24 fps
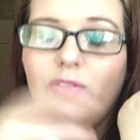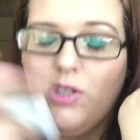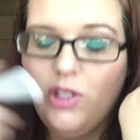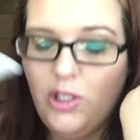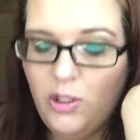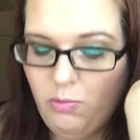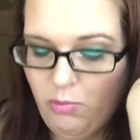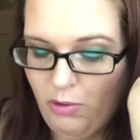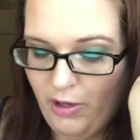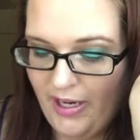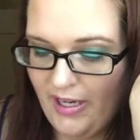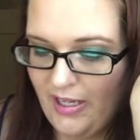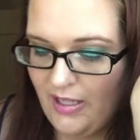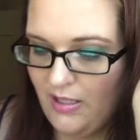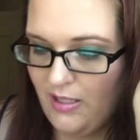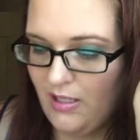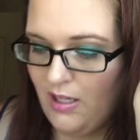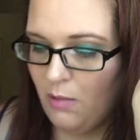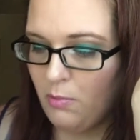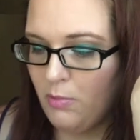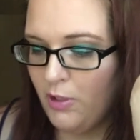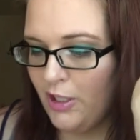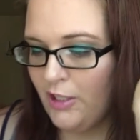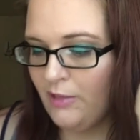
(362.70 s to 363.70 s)
for spring and
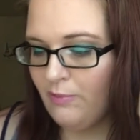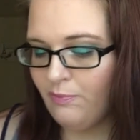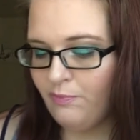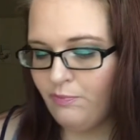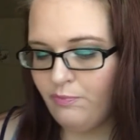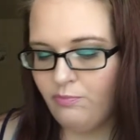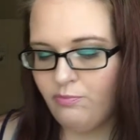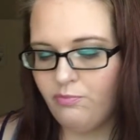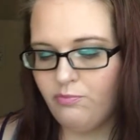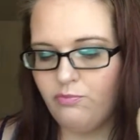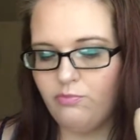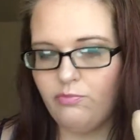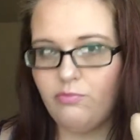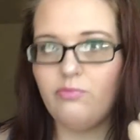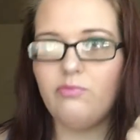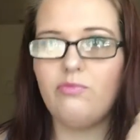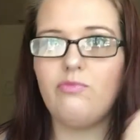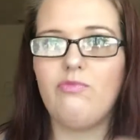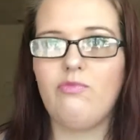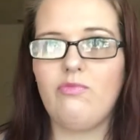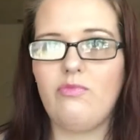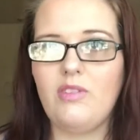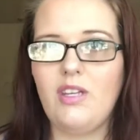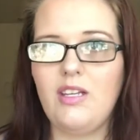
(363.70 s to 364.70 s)
summer.
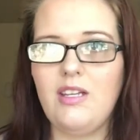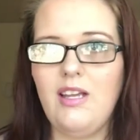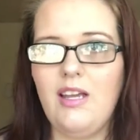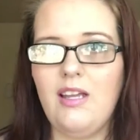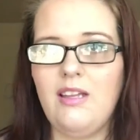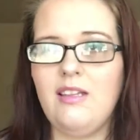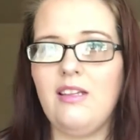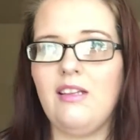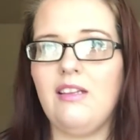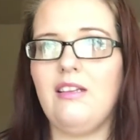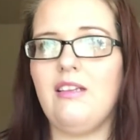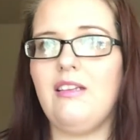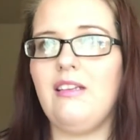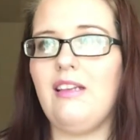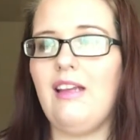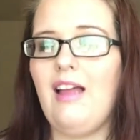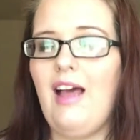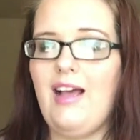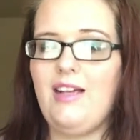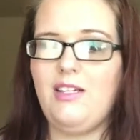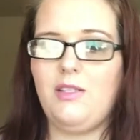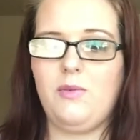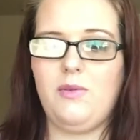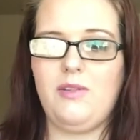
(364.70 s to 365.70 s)
And the
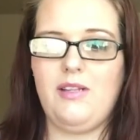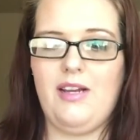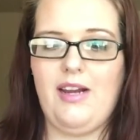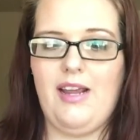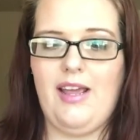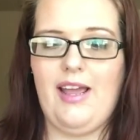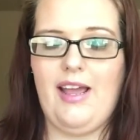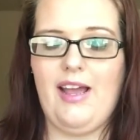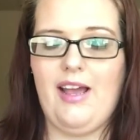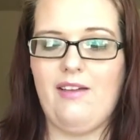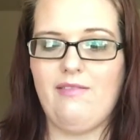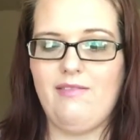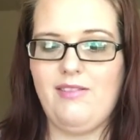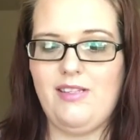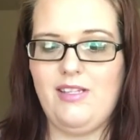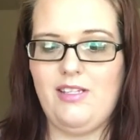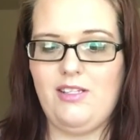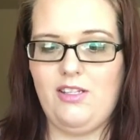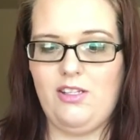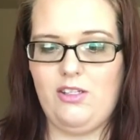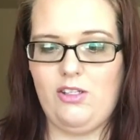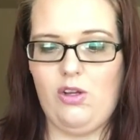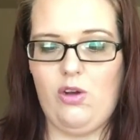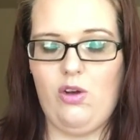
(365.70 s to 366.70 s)
last one that I have,
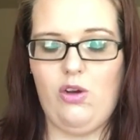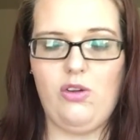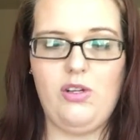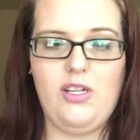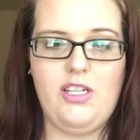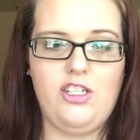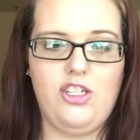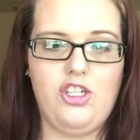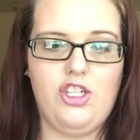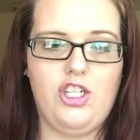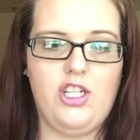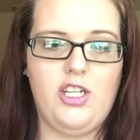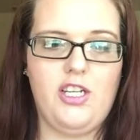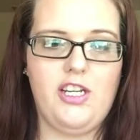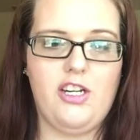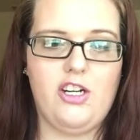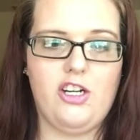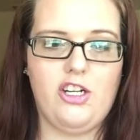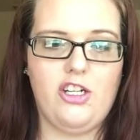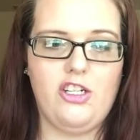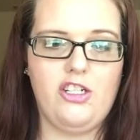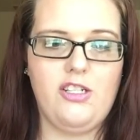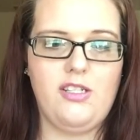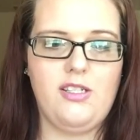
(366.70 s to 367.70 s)
this is called
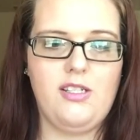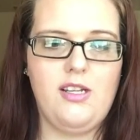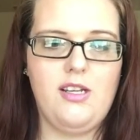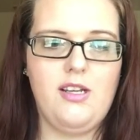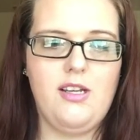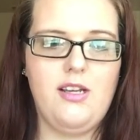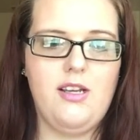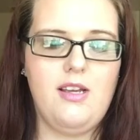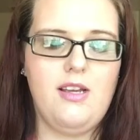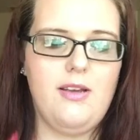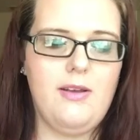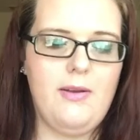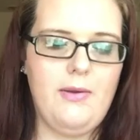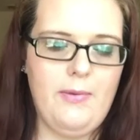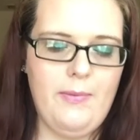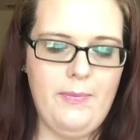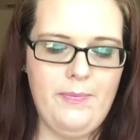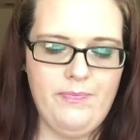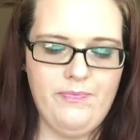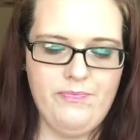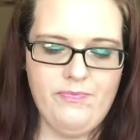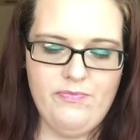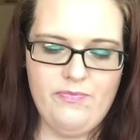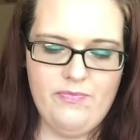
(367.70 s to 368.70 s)
Cheers.
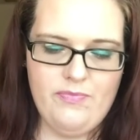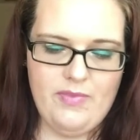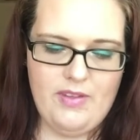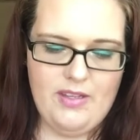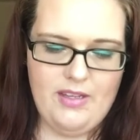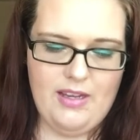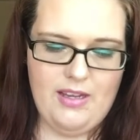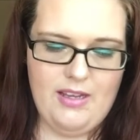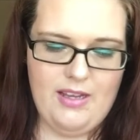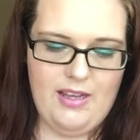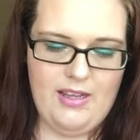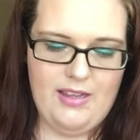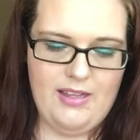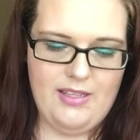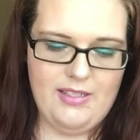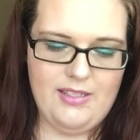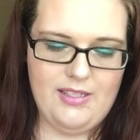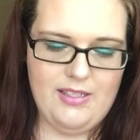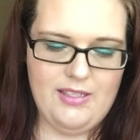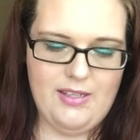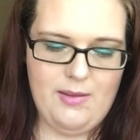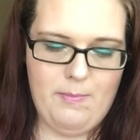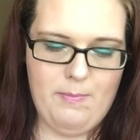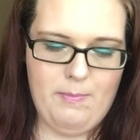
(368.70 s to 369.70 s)
And this
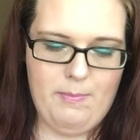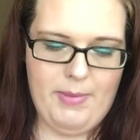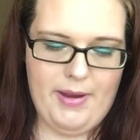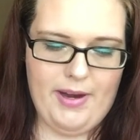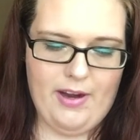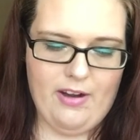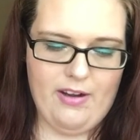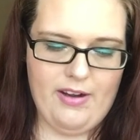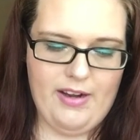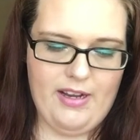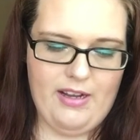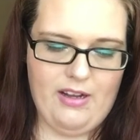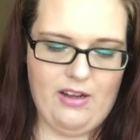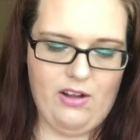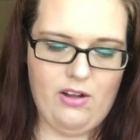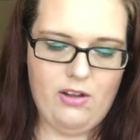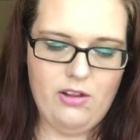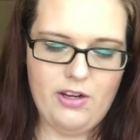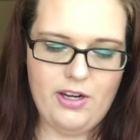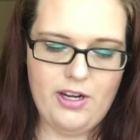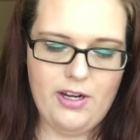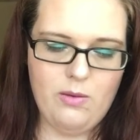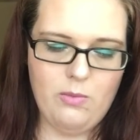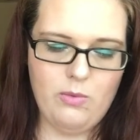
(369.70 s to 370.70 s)
is a berry
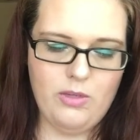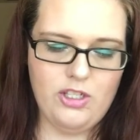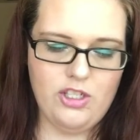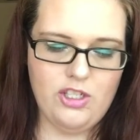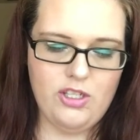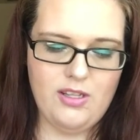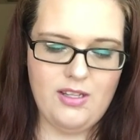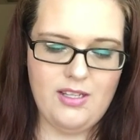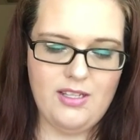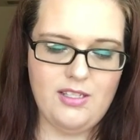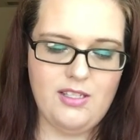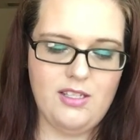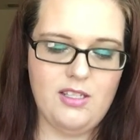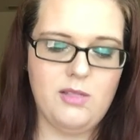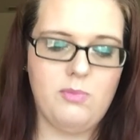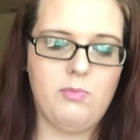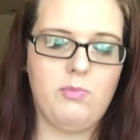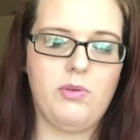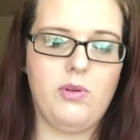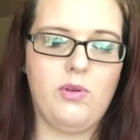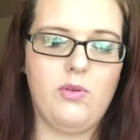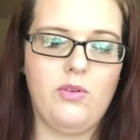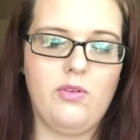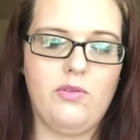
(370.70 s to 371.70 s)
color, which this is
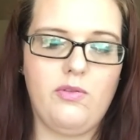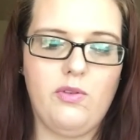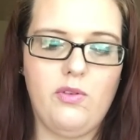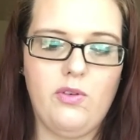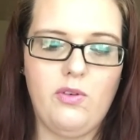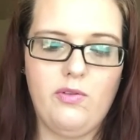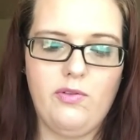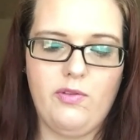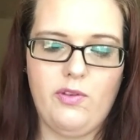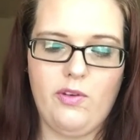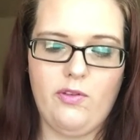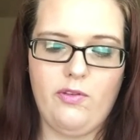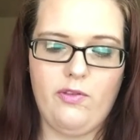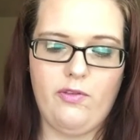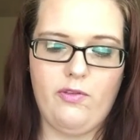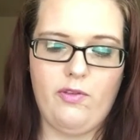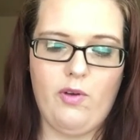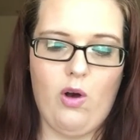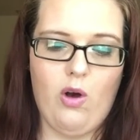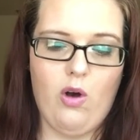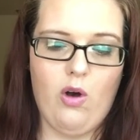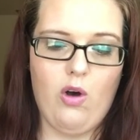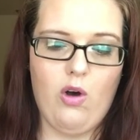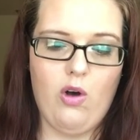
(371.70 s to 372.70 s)
beautiful for
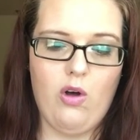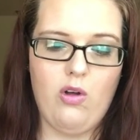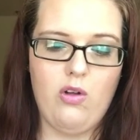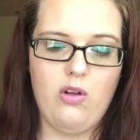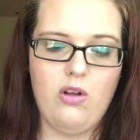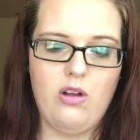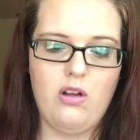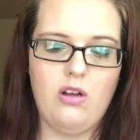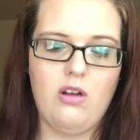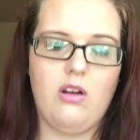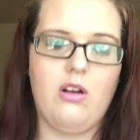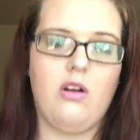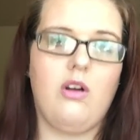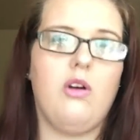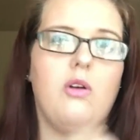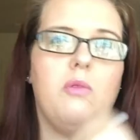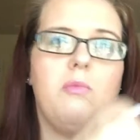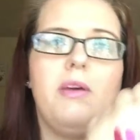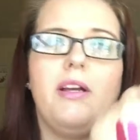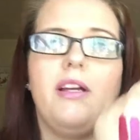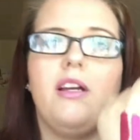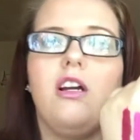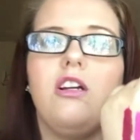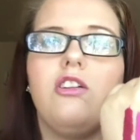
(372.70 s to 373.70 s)
fall. Oh
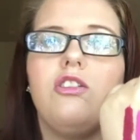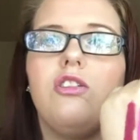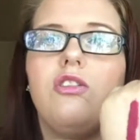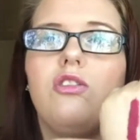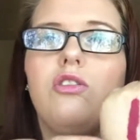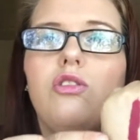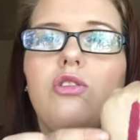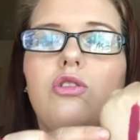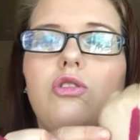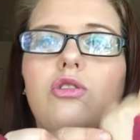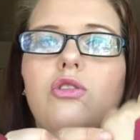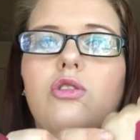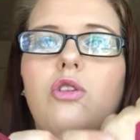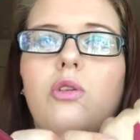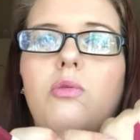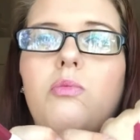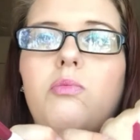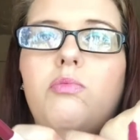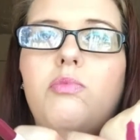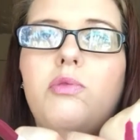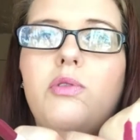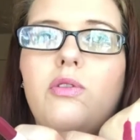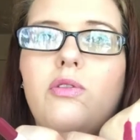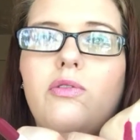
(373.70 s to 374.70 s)
my gosh, this is so
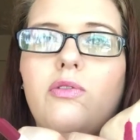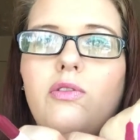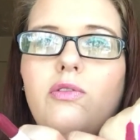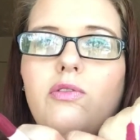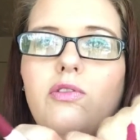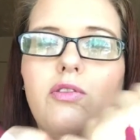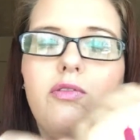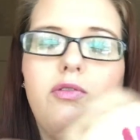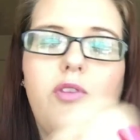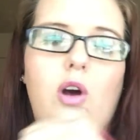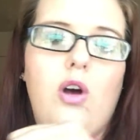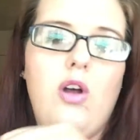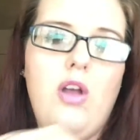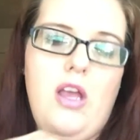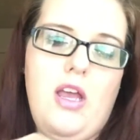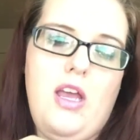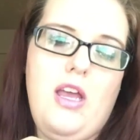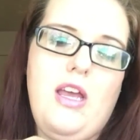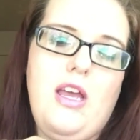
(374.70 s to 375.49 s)
beautiful for fall.